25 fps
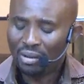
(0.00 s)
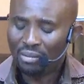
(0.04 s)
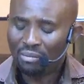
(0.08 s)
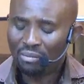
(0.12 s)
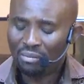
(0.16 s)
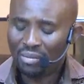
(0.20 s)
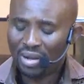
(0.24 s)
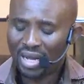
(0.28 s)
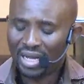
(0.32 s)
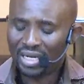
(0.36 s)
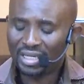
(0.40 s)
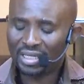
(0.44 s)

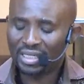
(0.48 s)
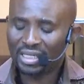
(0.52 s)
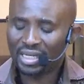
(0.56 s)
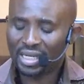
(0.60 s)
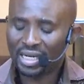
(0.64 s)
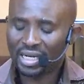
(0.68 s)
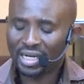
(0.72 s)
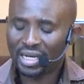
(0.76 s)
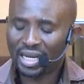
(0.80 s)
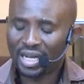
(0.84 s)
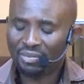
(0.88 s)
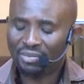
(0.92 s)

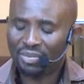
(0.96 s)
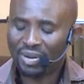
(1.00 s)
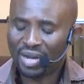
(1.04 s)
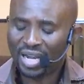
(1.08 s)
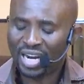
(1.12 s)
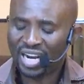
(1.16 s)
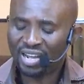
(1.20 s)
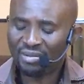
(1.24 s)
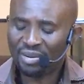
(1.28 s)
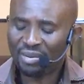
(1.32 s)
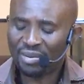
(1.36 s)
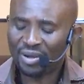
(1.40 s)
Manta
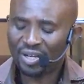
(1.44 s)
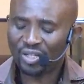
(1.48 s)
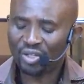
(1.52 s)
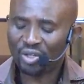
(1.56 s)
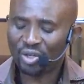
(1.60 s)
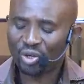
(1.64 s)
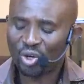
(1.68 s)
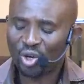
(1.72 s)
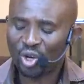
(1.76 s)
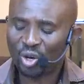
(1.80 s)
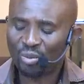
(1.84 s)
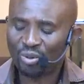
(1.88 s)
kapara baba
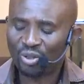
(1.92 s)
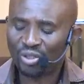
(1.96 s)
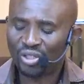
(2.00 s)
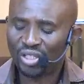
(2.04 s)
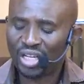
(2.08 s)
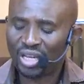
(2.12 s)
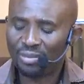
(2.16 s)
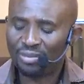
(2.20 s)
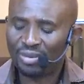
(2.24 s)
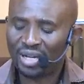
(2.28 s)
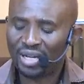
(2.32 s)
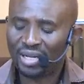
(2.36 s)
sokrobo
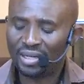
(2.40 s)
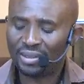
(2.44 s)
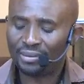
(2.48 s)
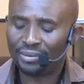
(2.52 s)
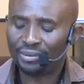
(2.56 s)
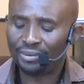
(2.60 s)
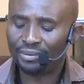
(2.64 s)
siaba.